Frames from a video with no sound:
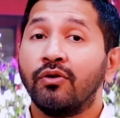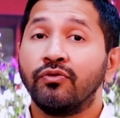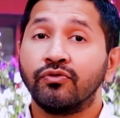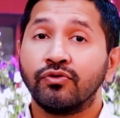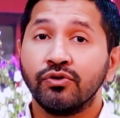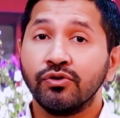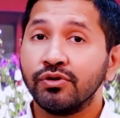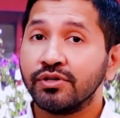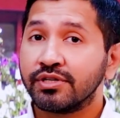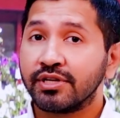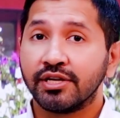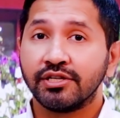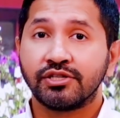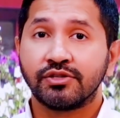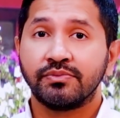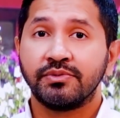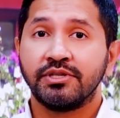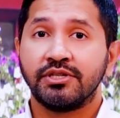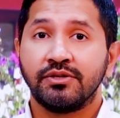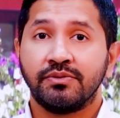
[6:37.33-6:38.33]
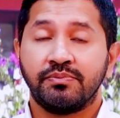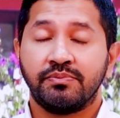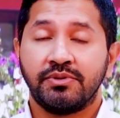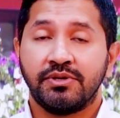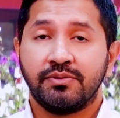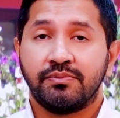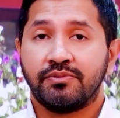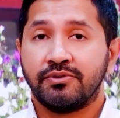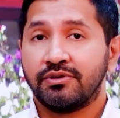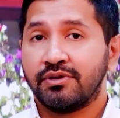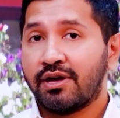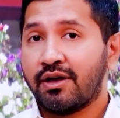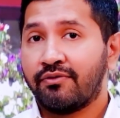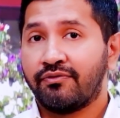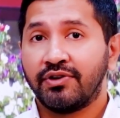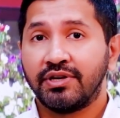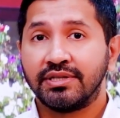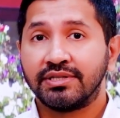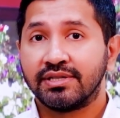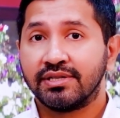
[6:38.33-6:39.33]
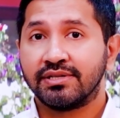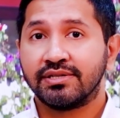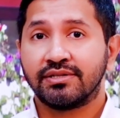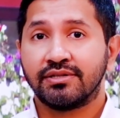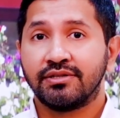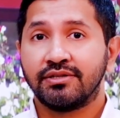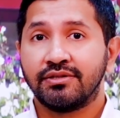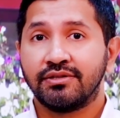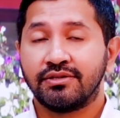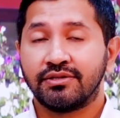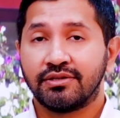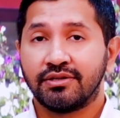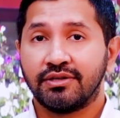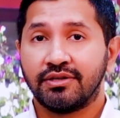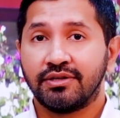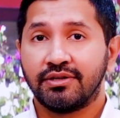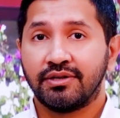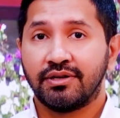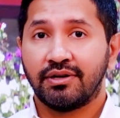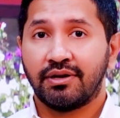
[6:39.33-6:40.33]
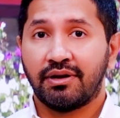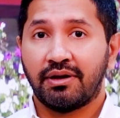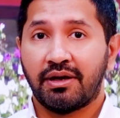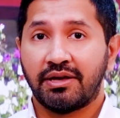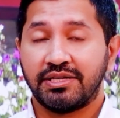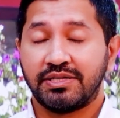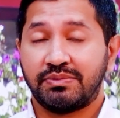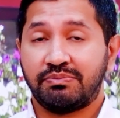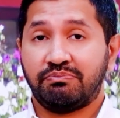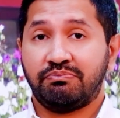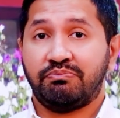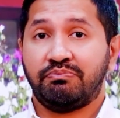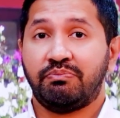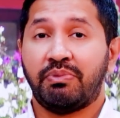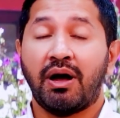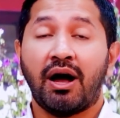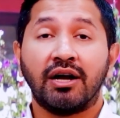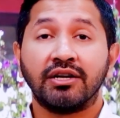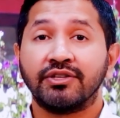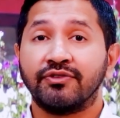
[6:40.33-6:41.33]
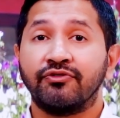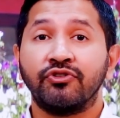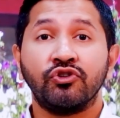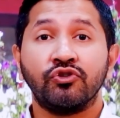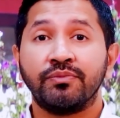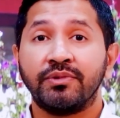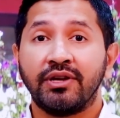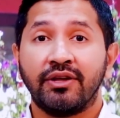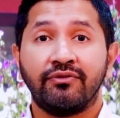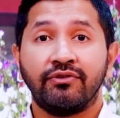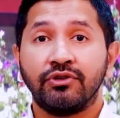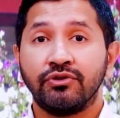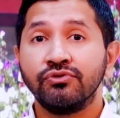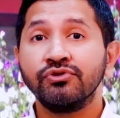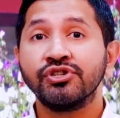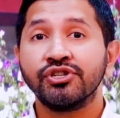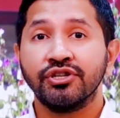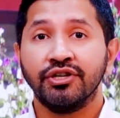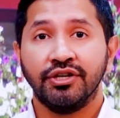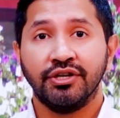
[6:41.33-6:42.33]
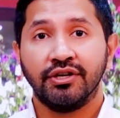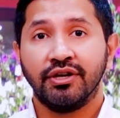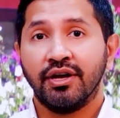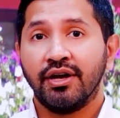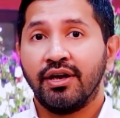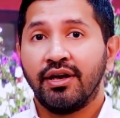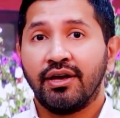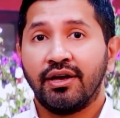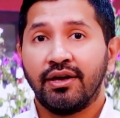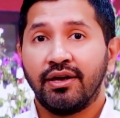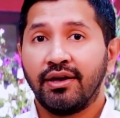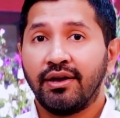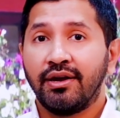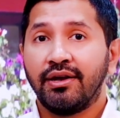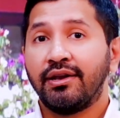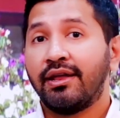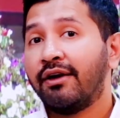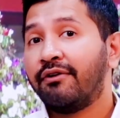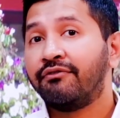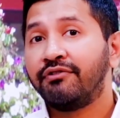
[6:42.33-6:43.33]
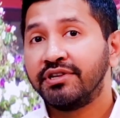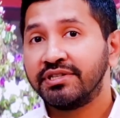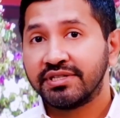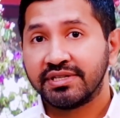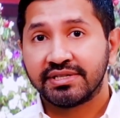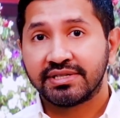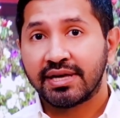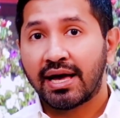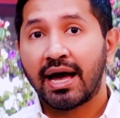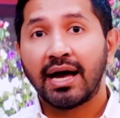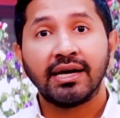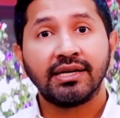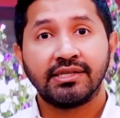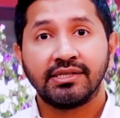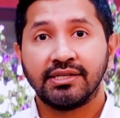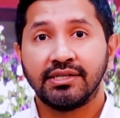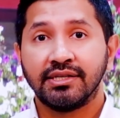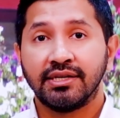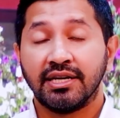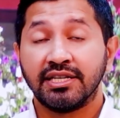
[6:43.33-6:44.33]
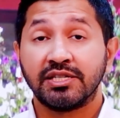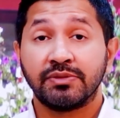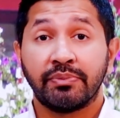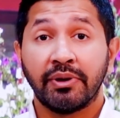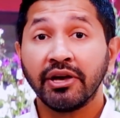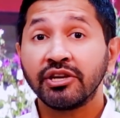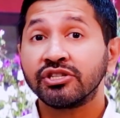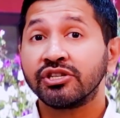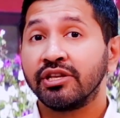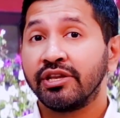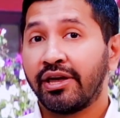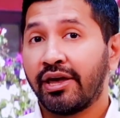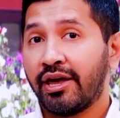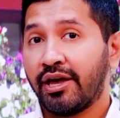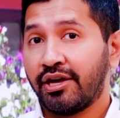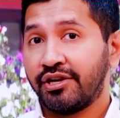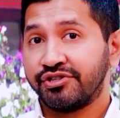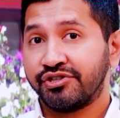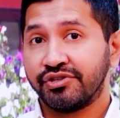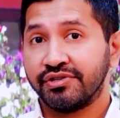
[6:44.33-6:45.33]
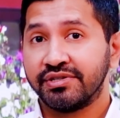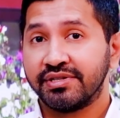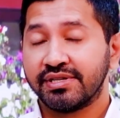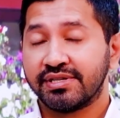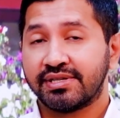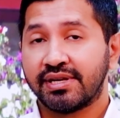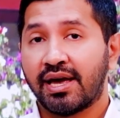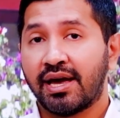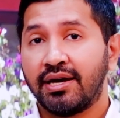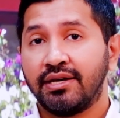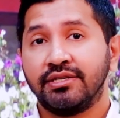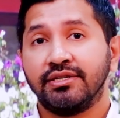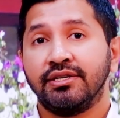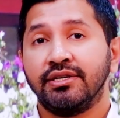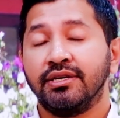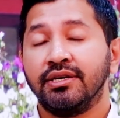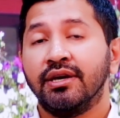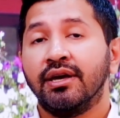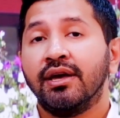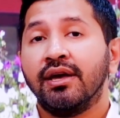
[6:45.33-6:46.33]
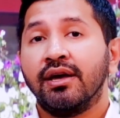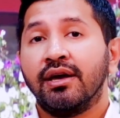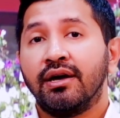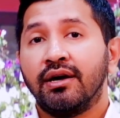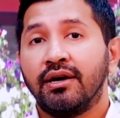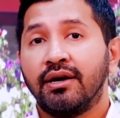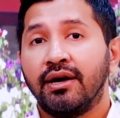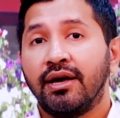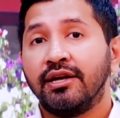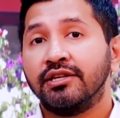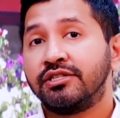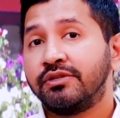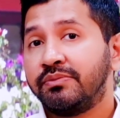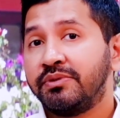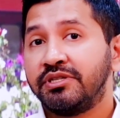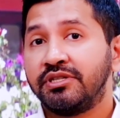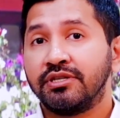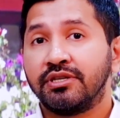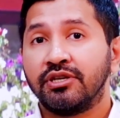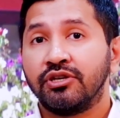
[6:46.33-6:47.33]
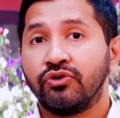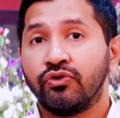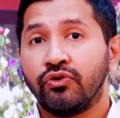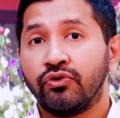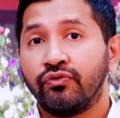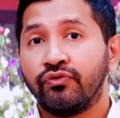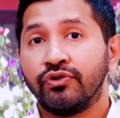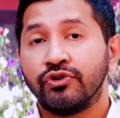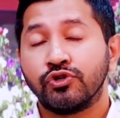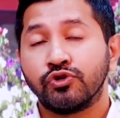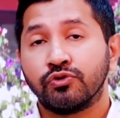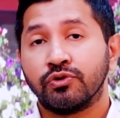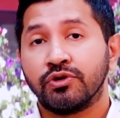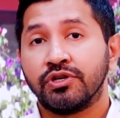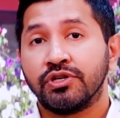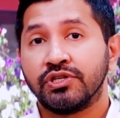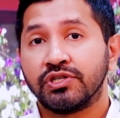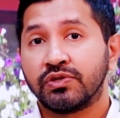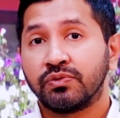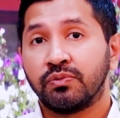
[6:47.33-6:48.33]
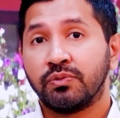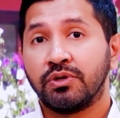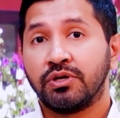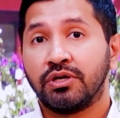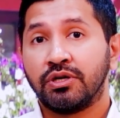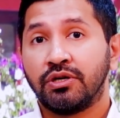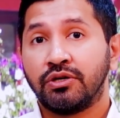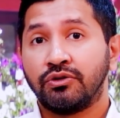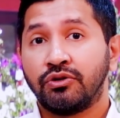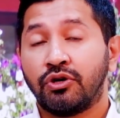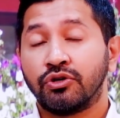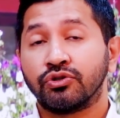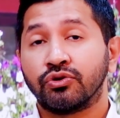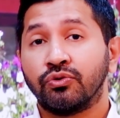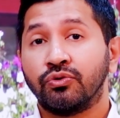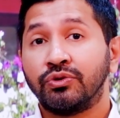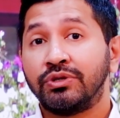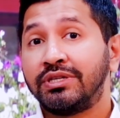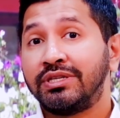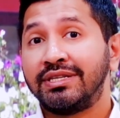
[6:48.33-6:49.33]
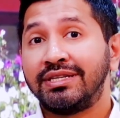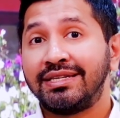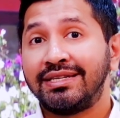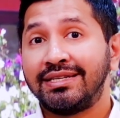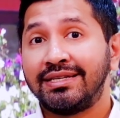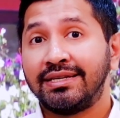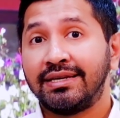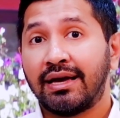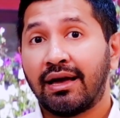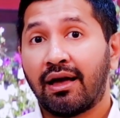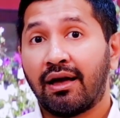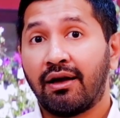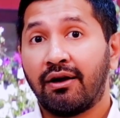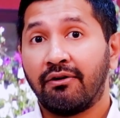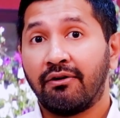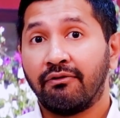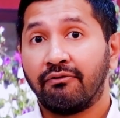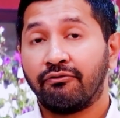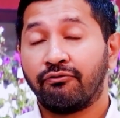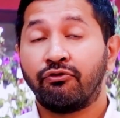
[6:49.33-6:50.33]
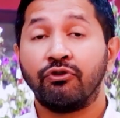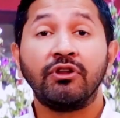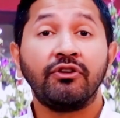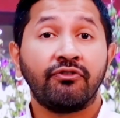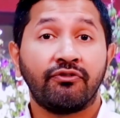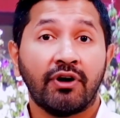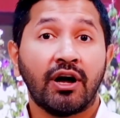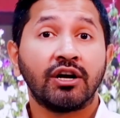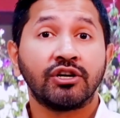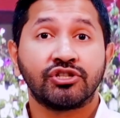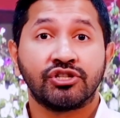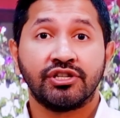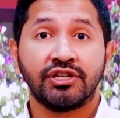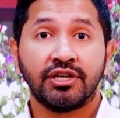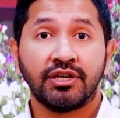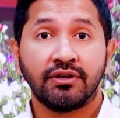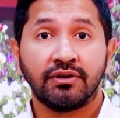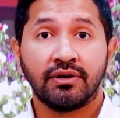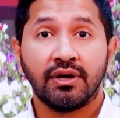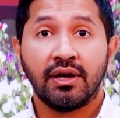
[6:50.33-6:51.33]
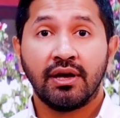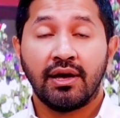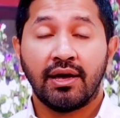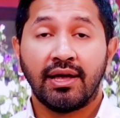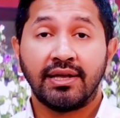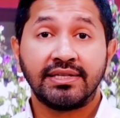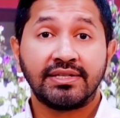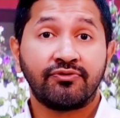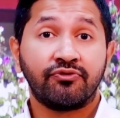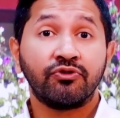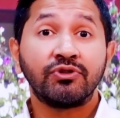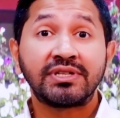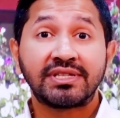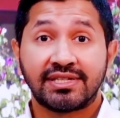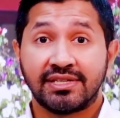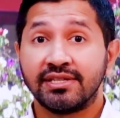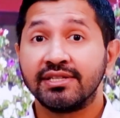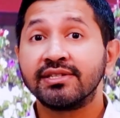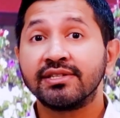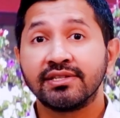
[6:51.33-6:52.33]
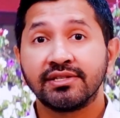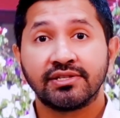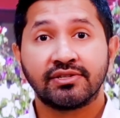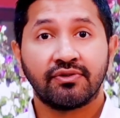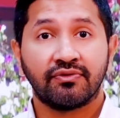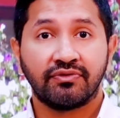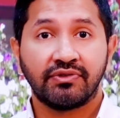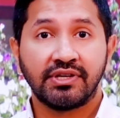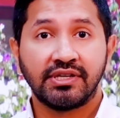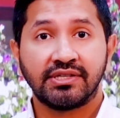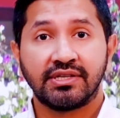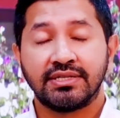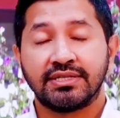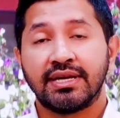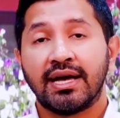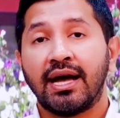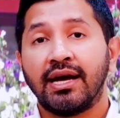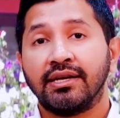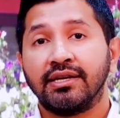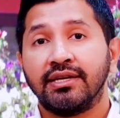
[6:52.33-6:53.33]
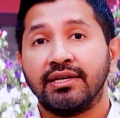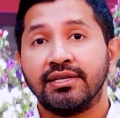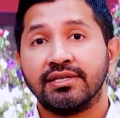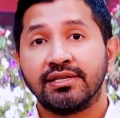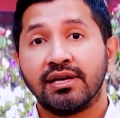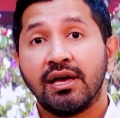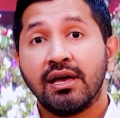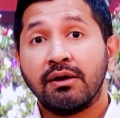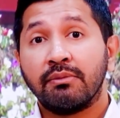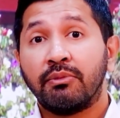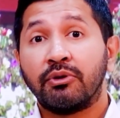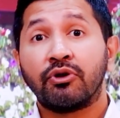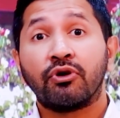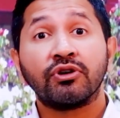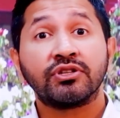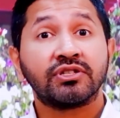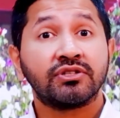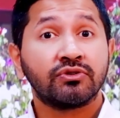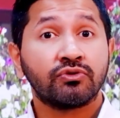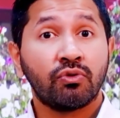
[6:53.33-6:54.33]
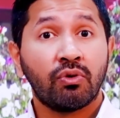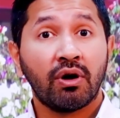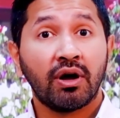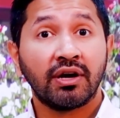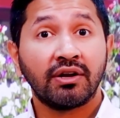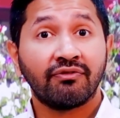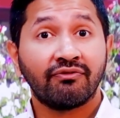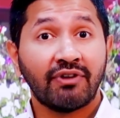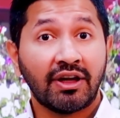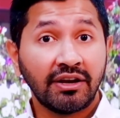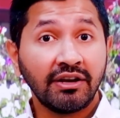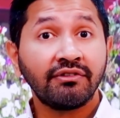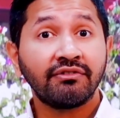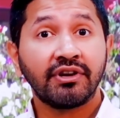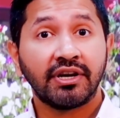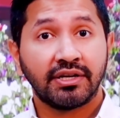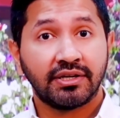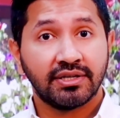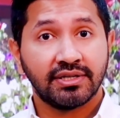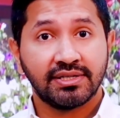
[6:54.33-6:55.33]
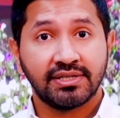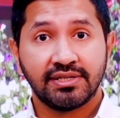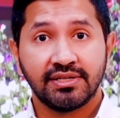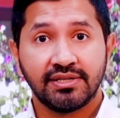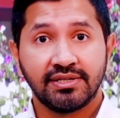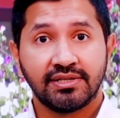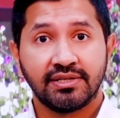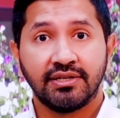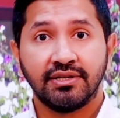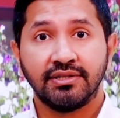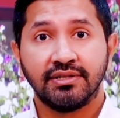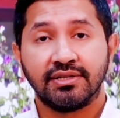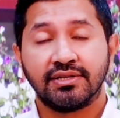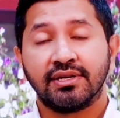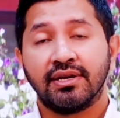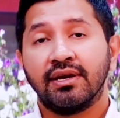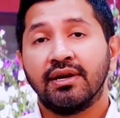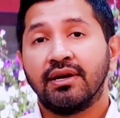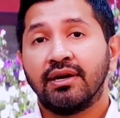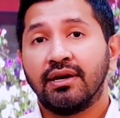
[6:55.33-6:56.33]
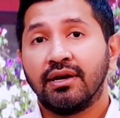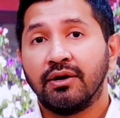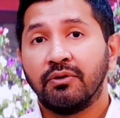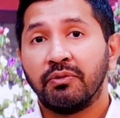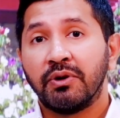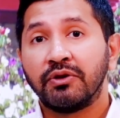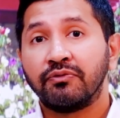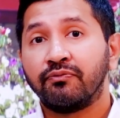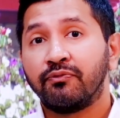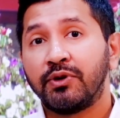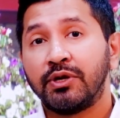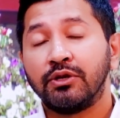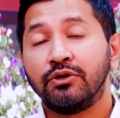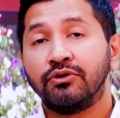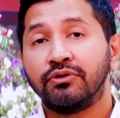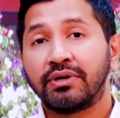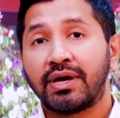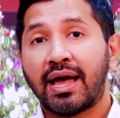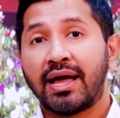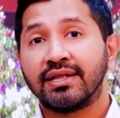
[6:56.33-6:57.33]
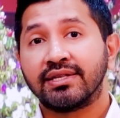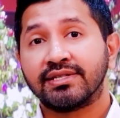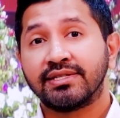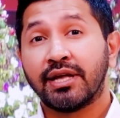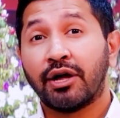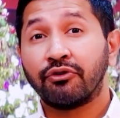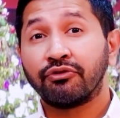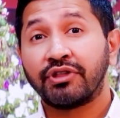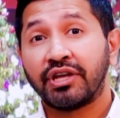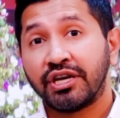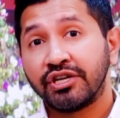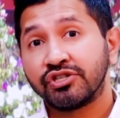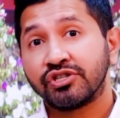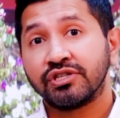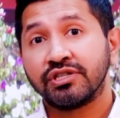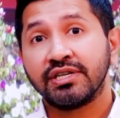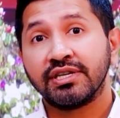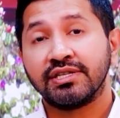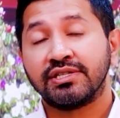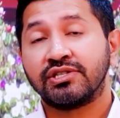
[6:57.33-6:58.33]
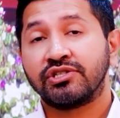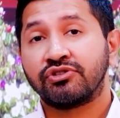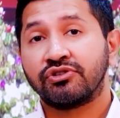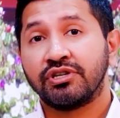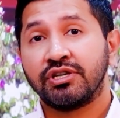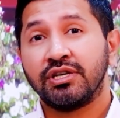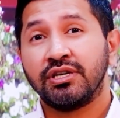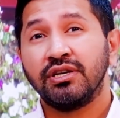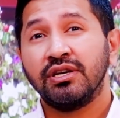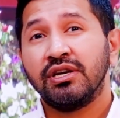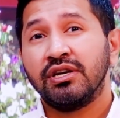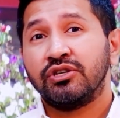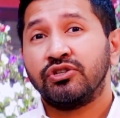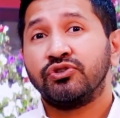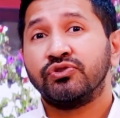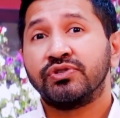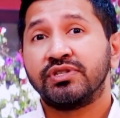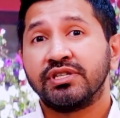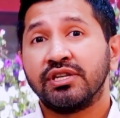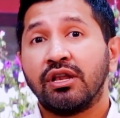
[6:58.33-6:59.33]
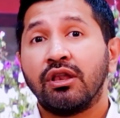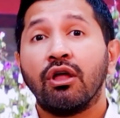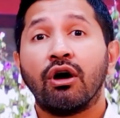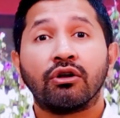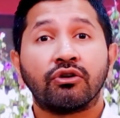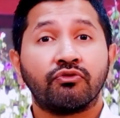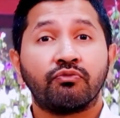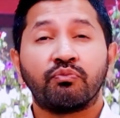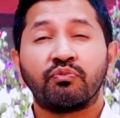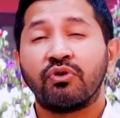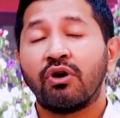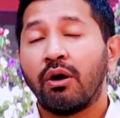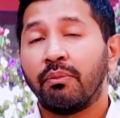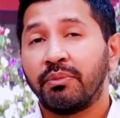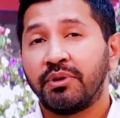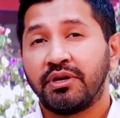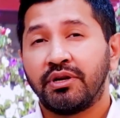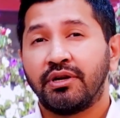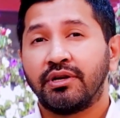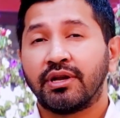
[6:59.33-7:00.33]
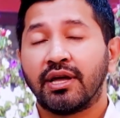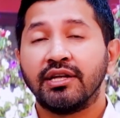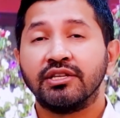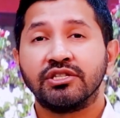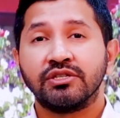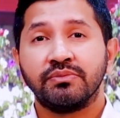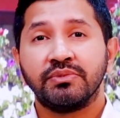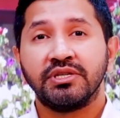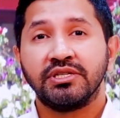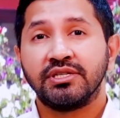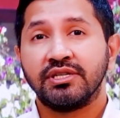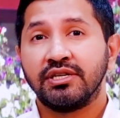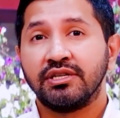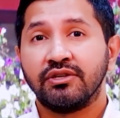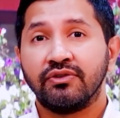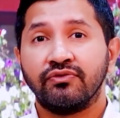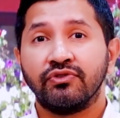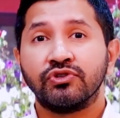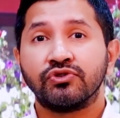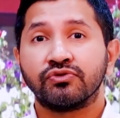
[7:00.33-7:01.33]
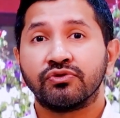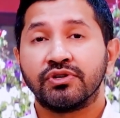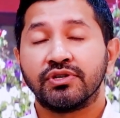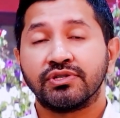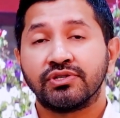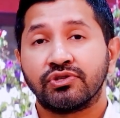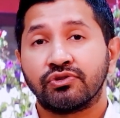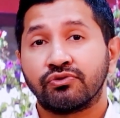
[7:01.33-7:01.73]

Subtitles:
Of course, LGBT people have existed as part of human evolution in every society, especially Asian society. LGBTQ individuals were not only fully functioning and full citizens of these societies, but also quite venerated citizens. When we look at South Asian history, you see a lot of prominent LGBT individuals